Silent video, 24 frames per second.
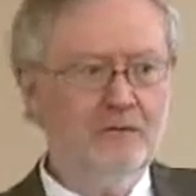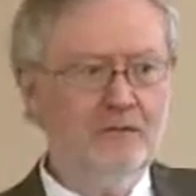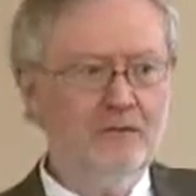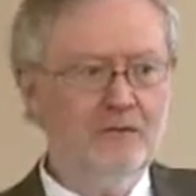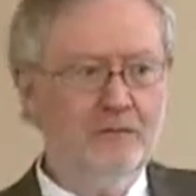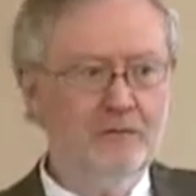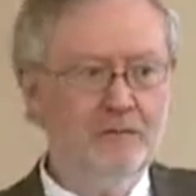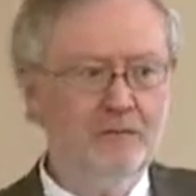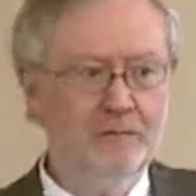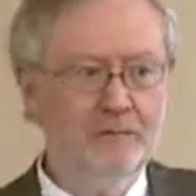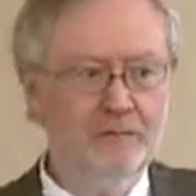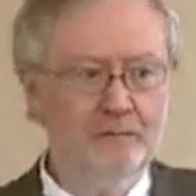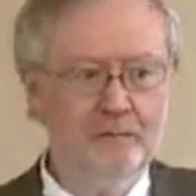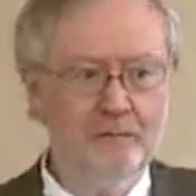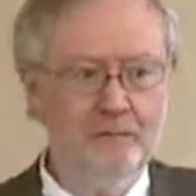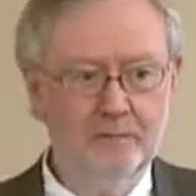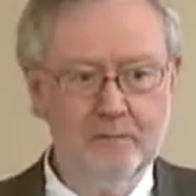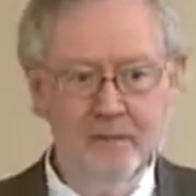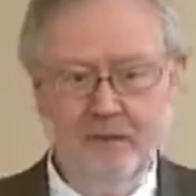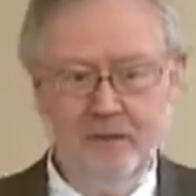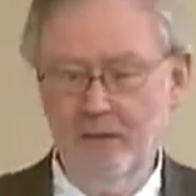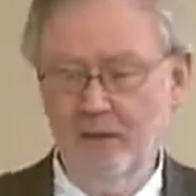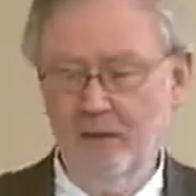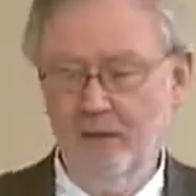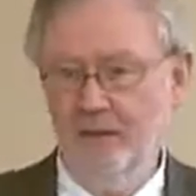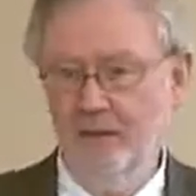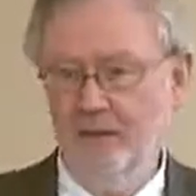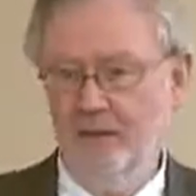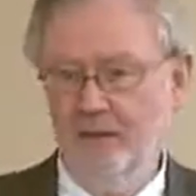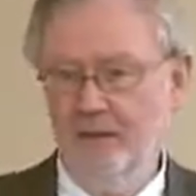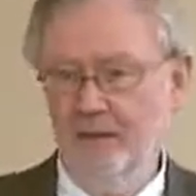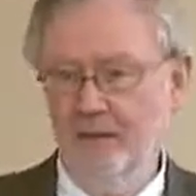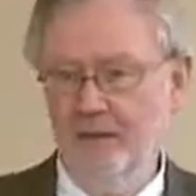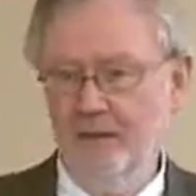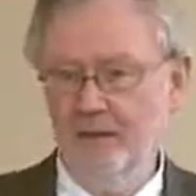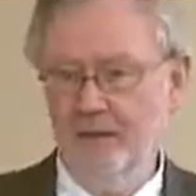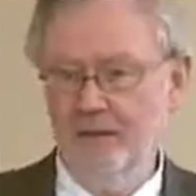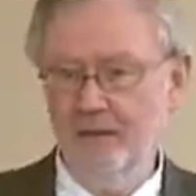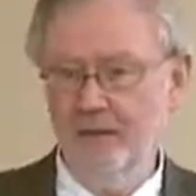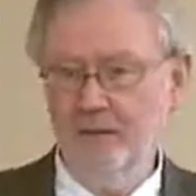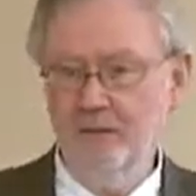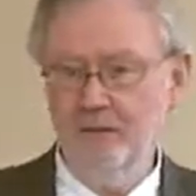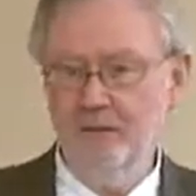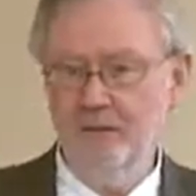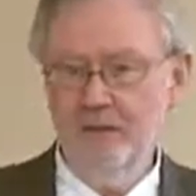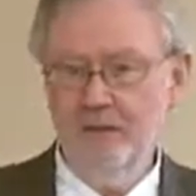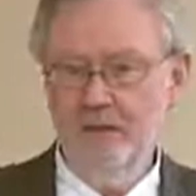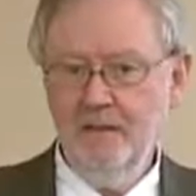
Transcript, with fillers: So primarily they became